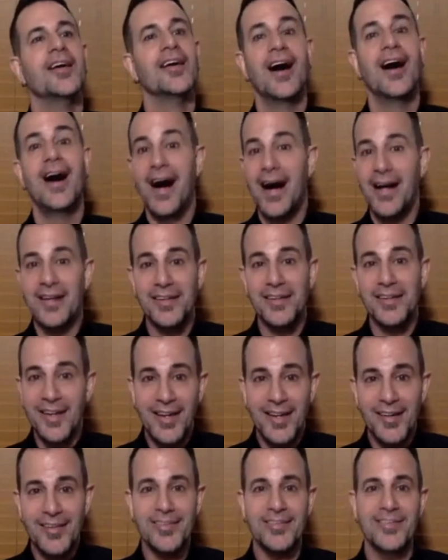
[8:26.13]

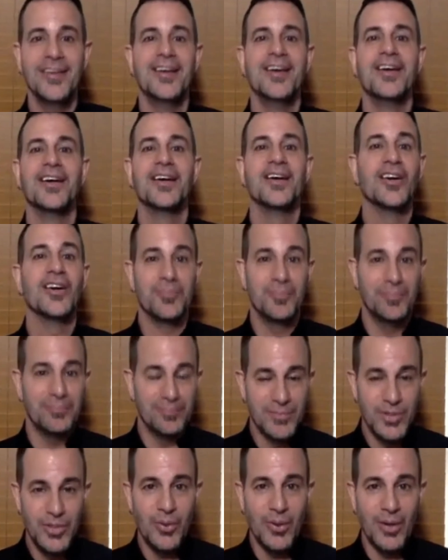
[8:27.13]
holidays, because
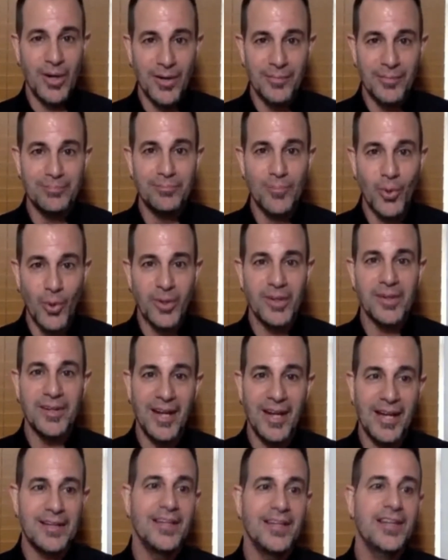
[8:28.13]
you are more
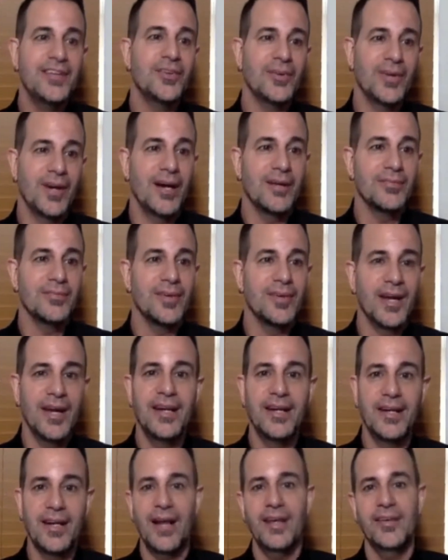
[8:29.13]
likely to have a
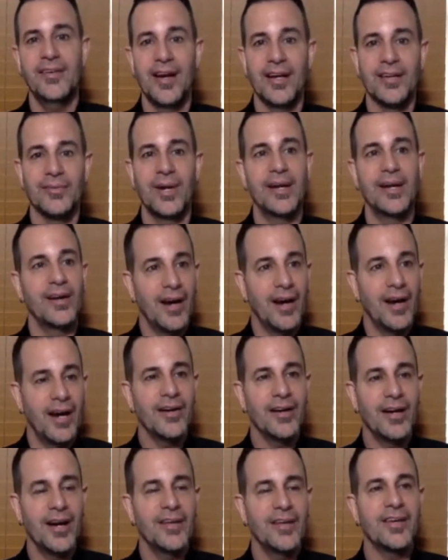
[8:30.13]
contact rate, a
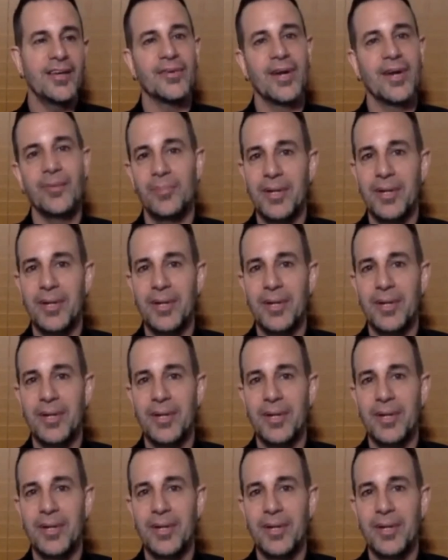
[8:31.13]
higher contact rate.